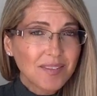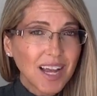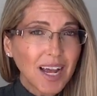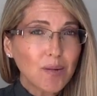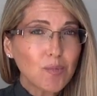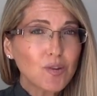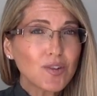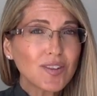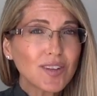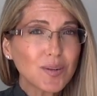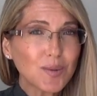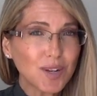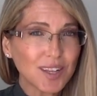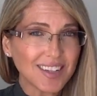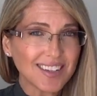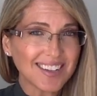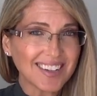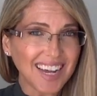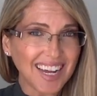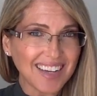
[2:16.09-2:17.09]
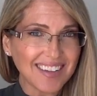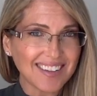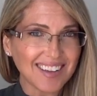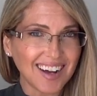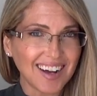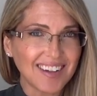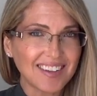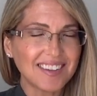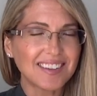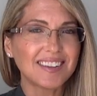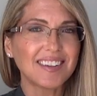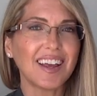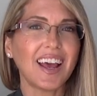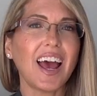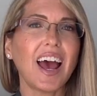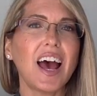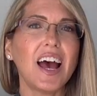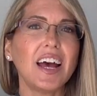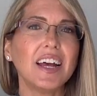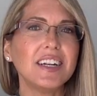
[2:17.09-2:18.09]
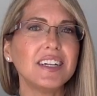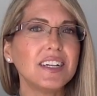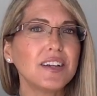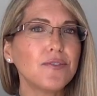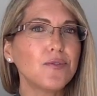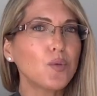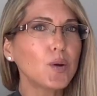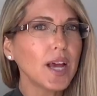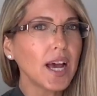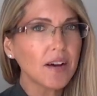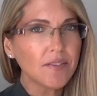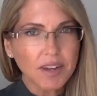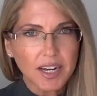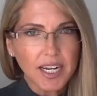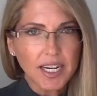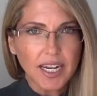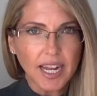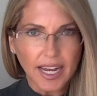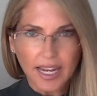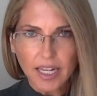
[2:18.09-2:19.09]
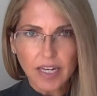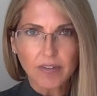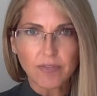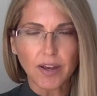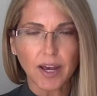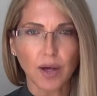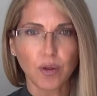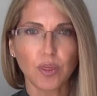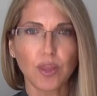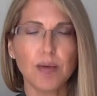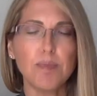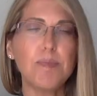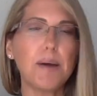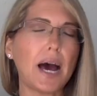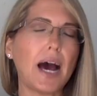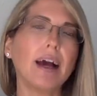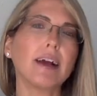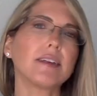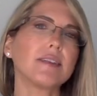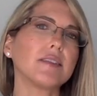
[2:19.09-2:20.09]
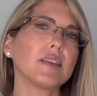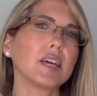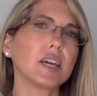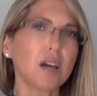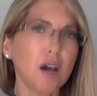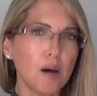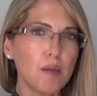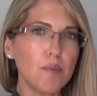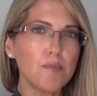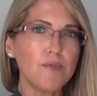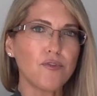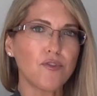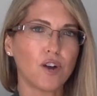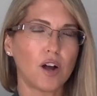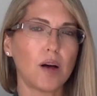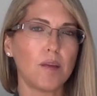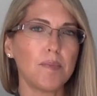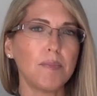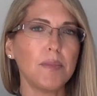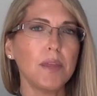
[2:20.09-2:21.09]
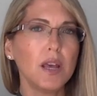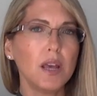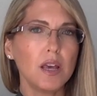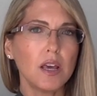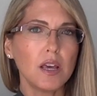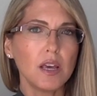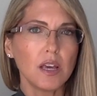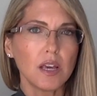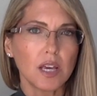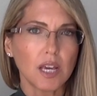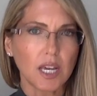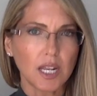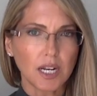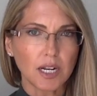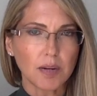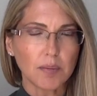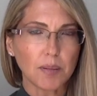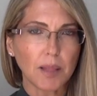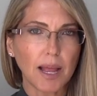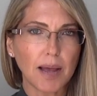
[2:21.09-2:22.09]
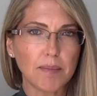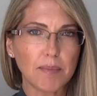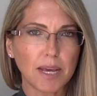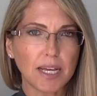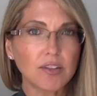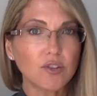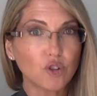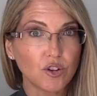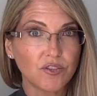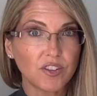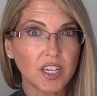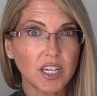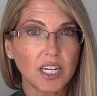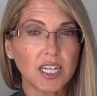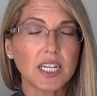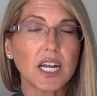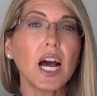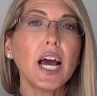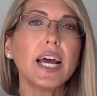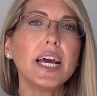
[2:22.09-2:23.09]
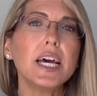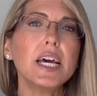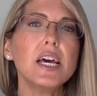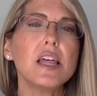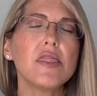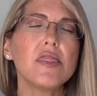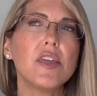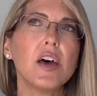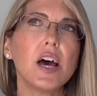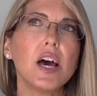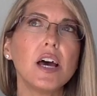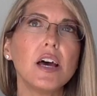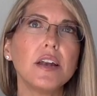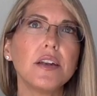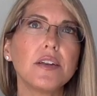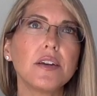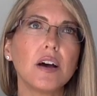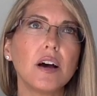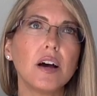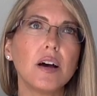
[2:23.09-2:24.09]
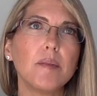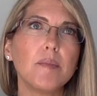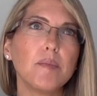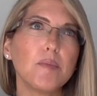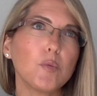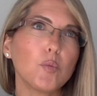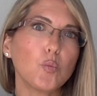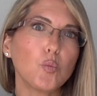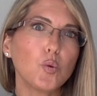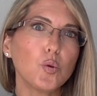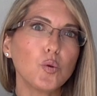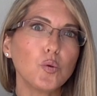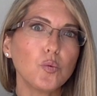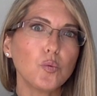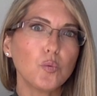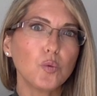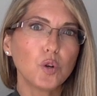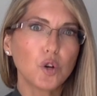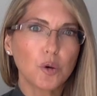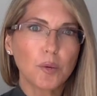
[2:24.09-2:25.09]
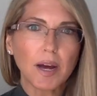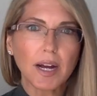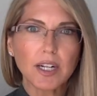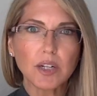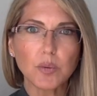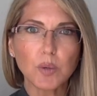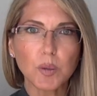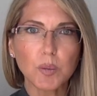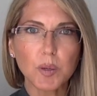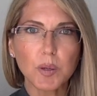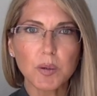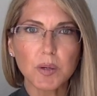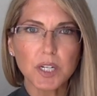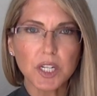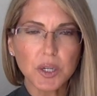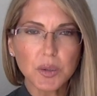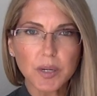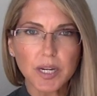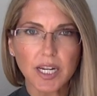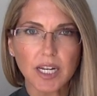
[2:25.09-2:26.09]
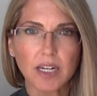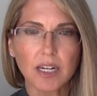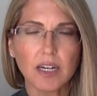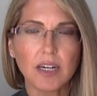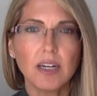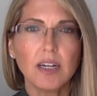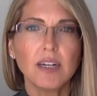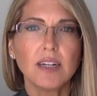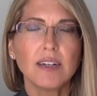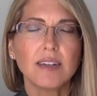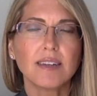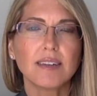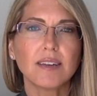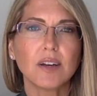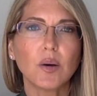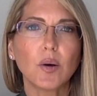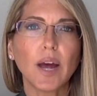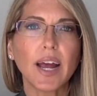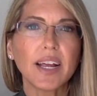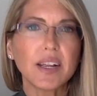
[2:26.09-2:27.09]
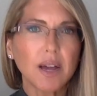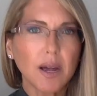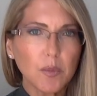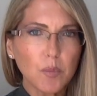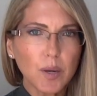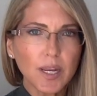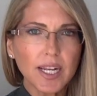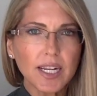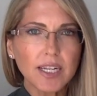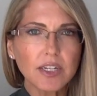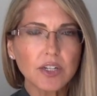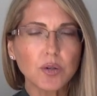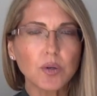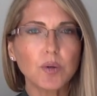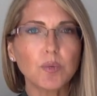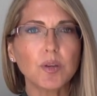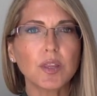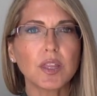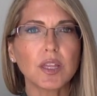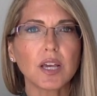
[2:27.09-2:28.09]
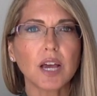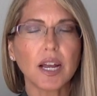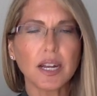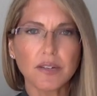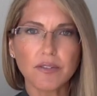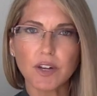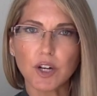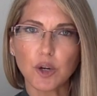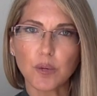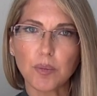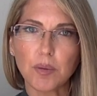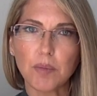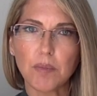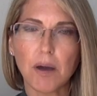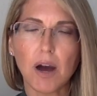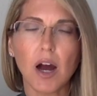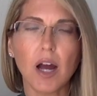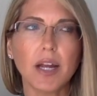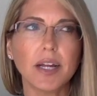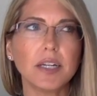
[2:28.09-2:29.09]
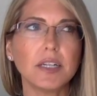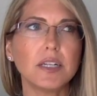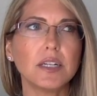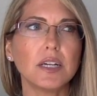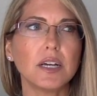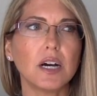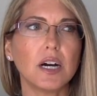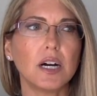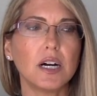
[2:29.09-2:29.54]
And we'll see where this takes us. And if we have any negative health impacts that come from eating a plant-based or vegan diet, that we'll go back to what we were doing. So I went into it with a kind of an open mind.